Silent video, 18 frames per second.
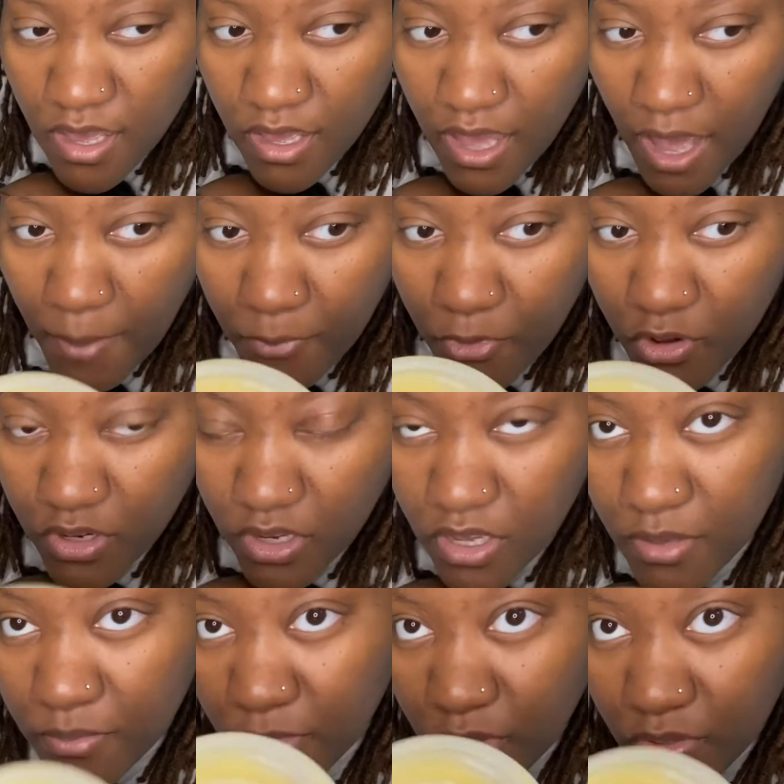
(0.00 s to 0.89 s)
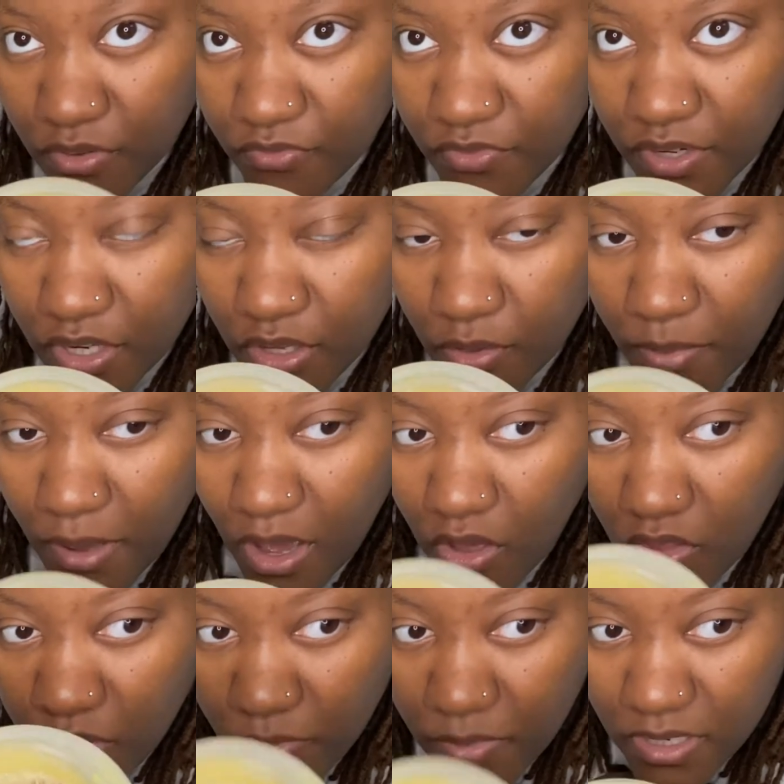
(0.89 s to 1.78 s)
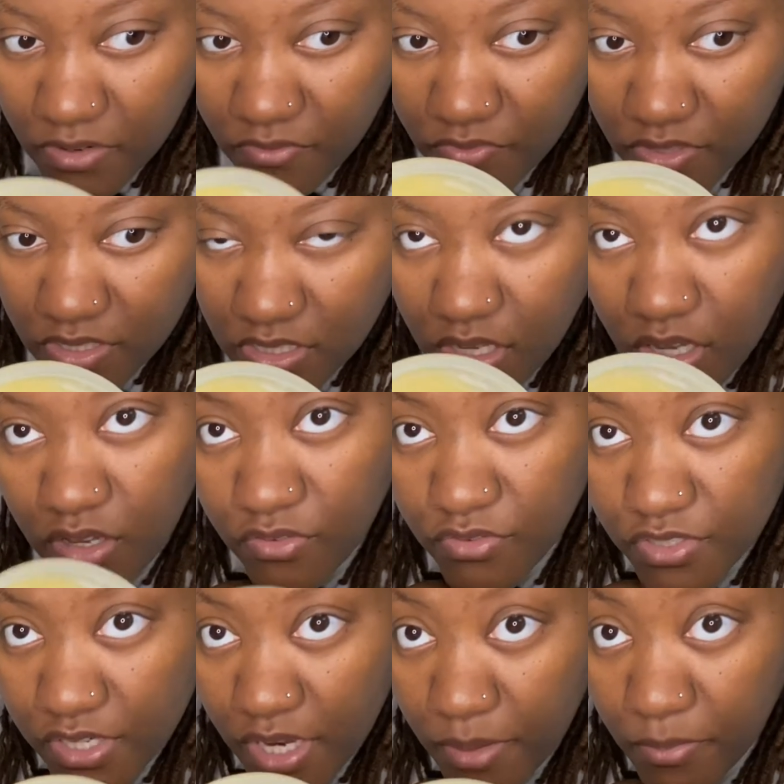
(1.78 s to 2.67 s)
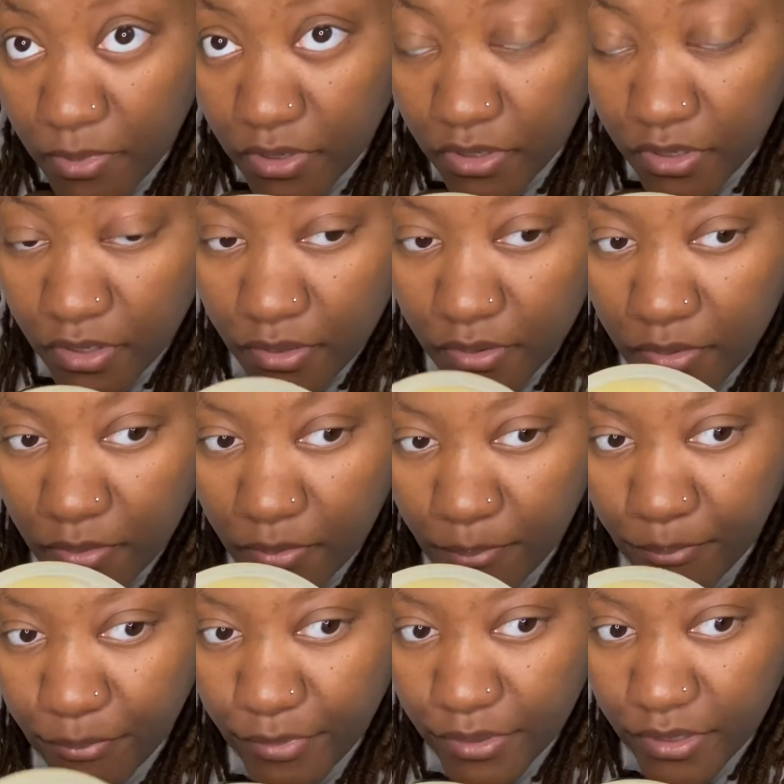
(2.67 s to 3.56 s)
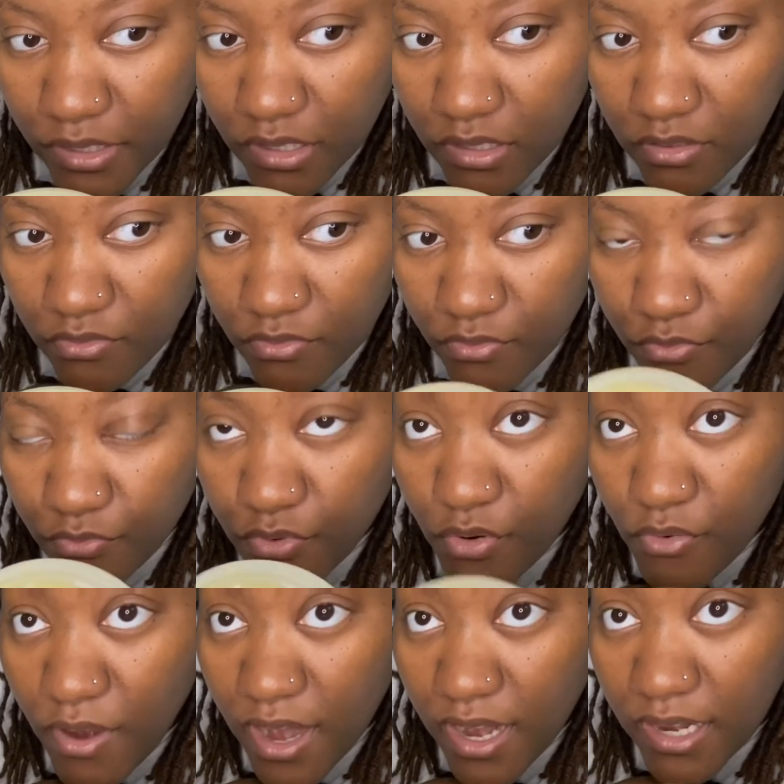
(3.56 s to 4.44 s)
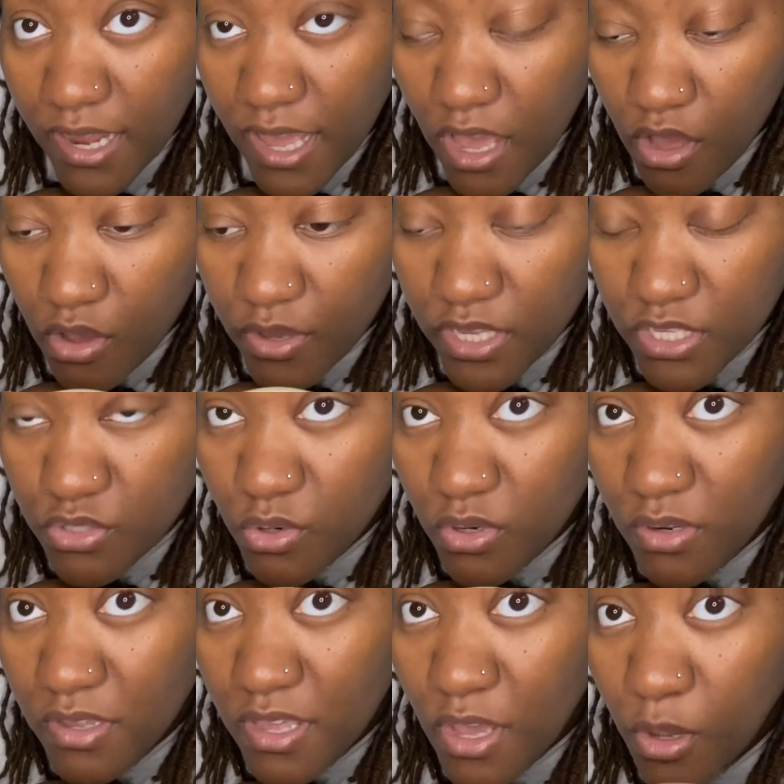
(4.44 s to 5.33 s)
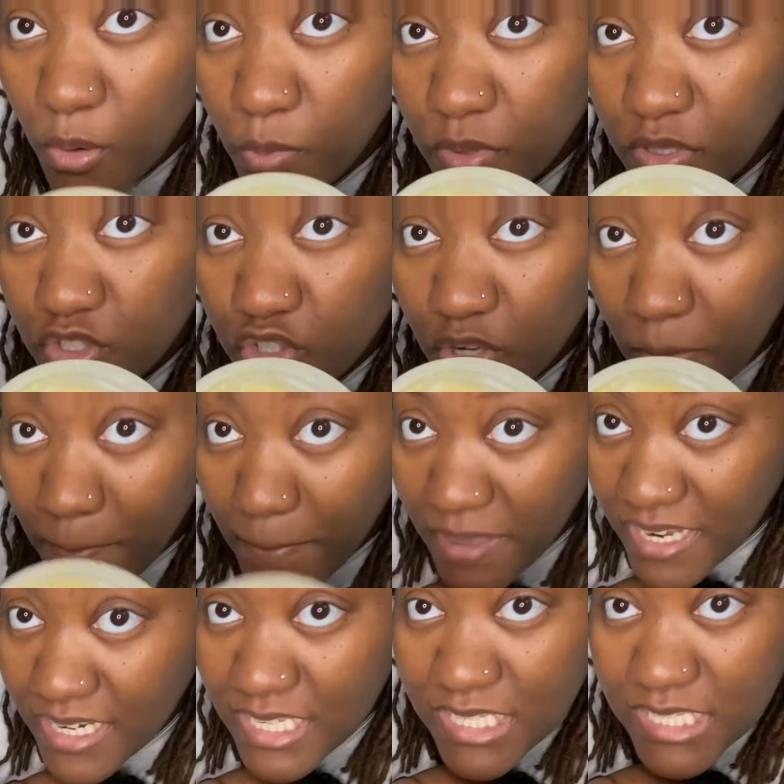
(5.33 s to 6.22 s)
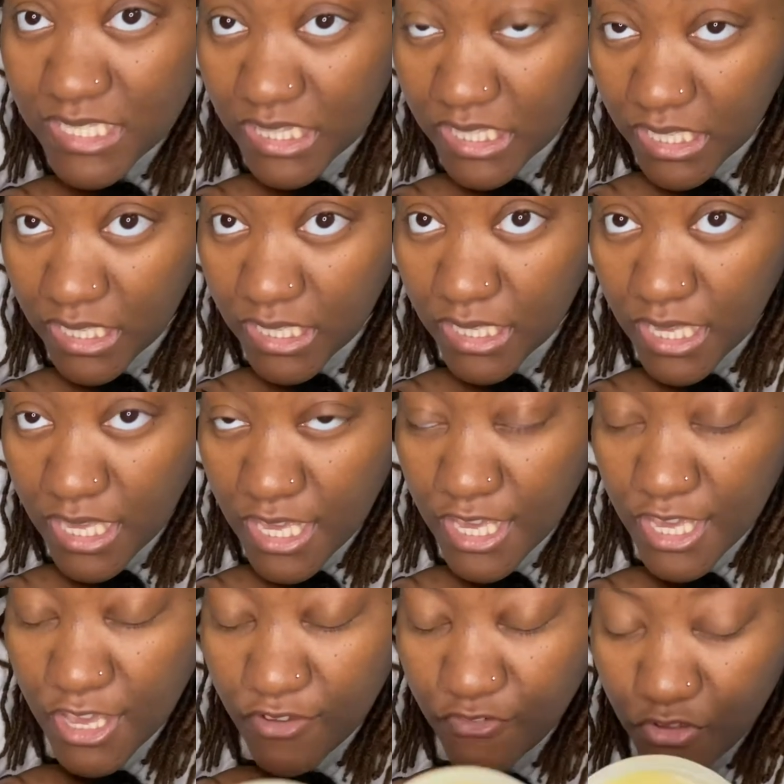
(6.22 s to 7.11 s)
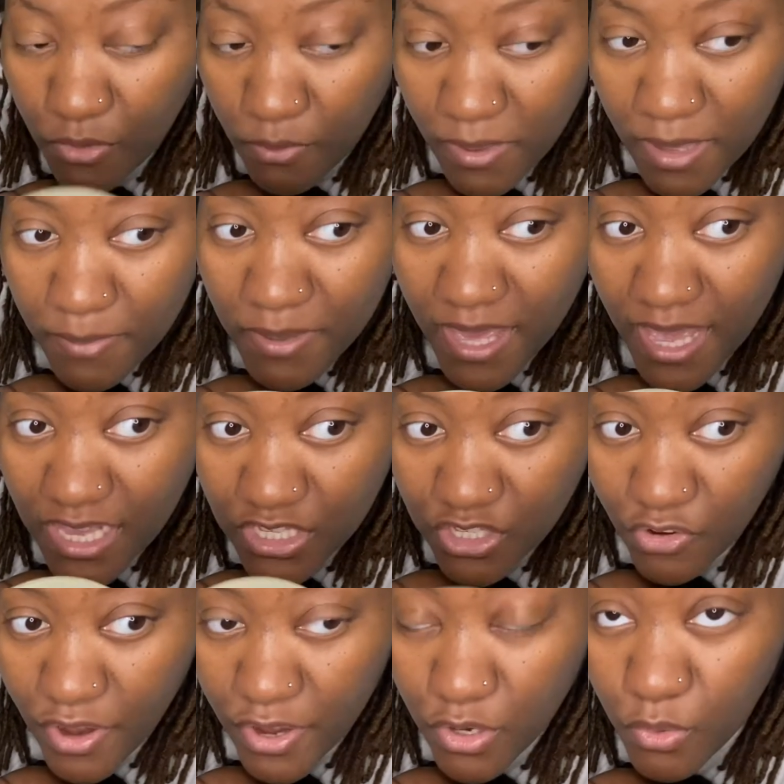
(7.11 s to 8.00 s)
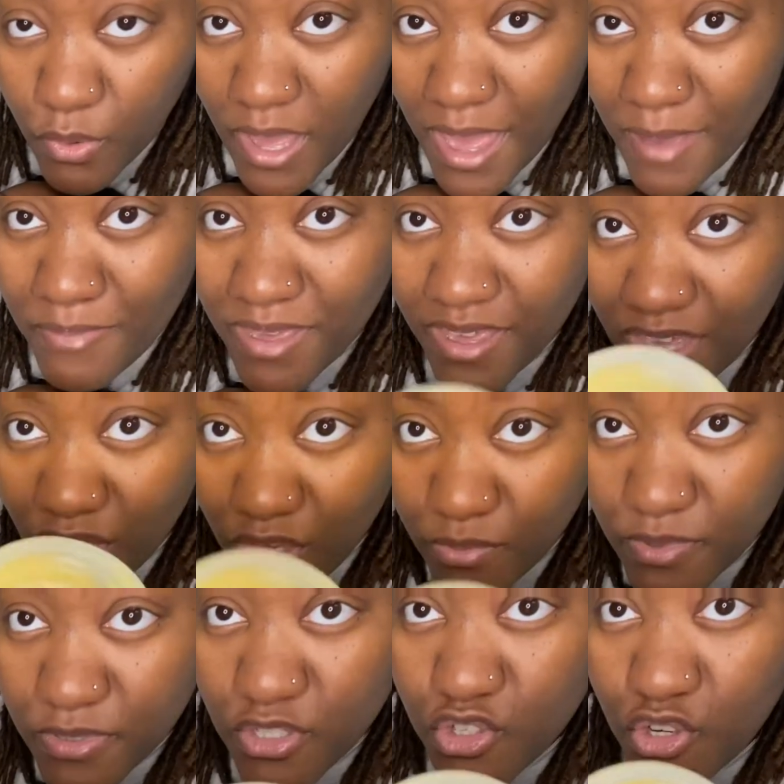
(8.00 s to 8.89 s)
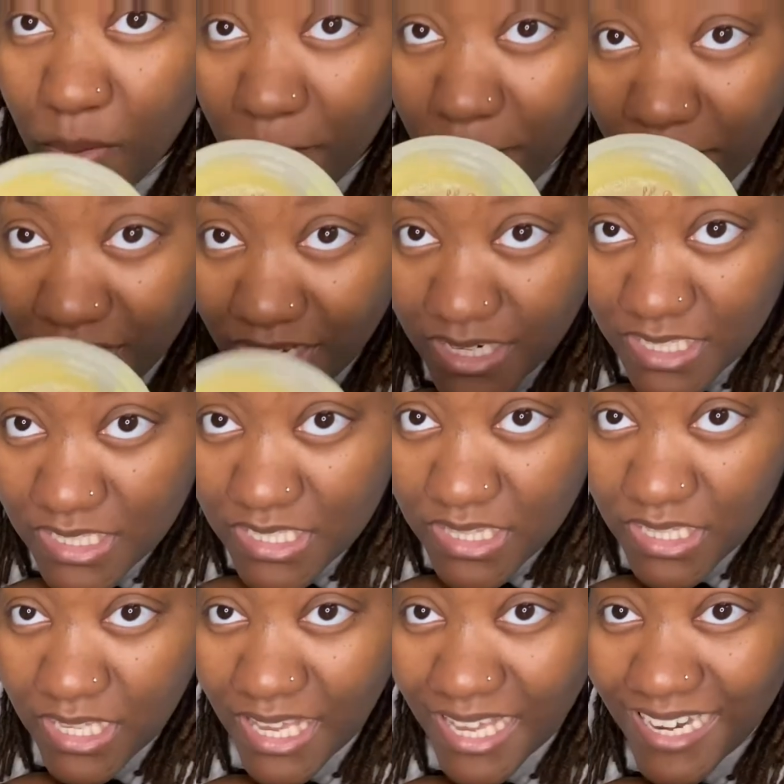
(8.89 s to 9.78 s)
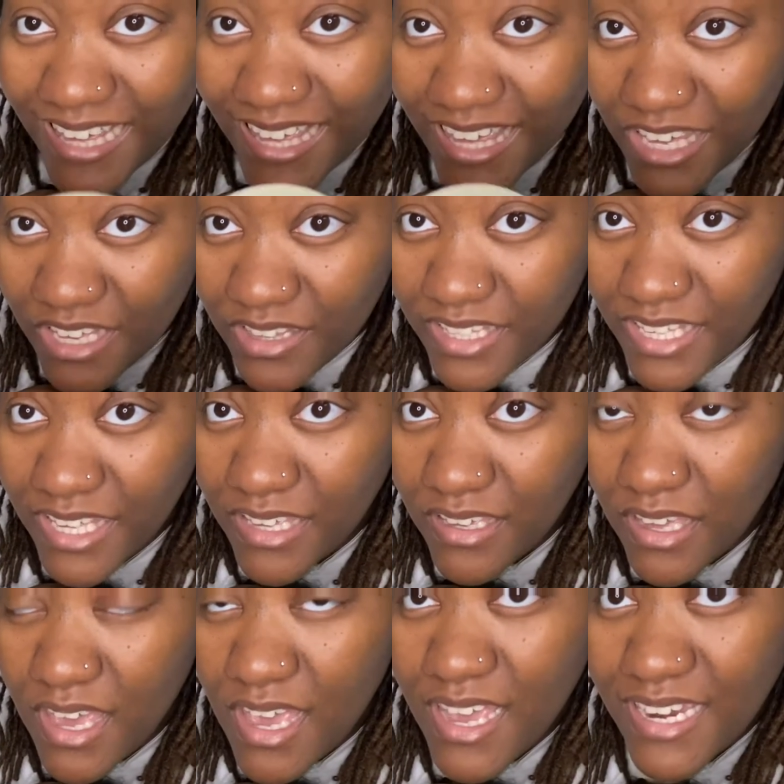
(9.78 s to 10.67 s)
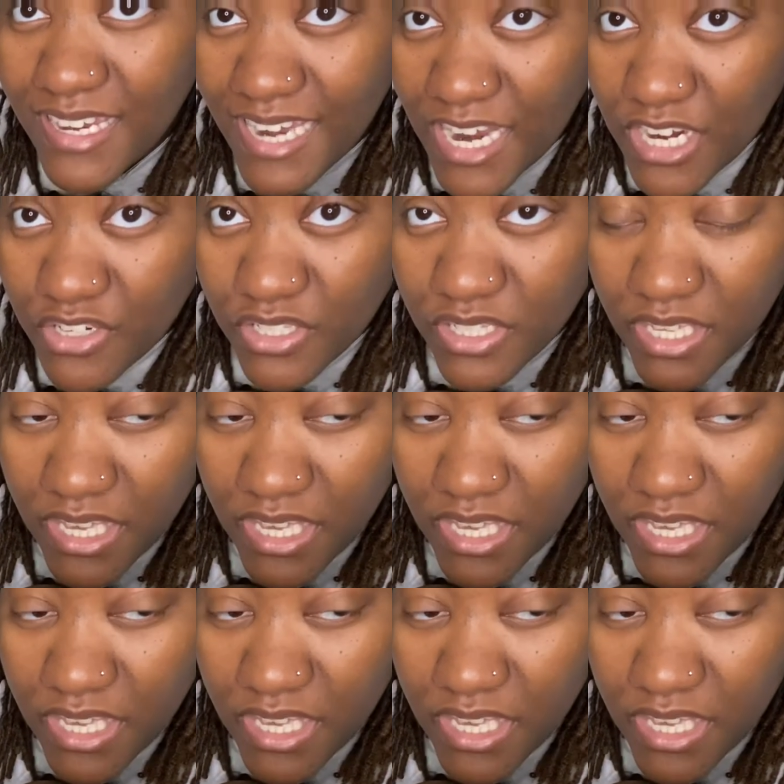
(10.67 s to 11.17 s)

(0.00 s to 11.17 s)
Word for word: I'm going to upload a video about all the benefits of shea butter. But for right now, it's going to help tremendously. If your baby has cradle cap, it helps tremendously in healing, naturally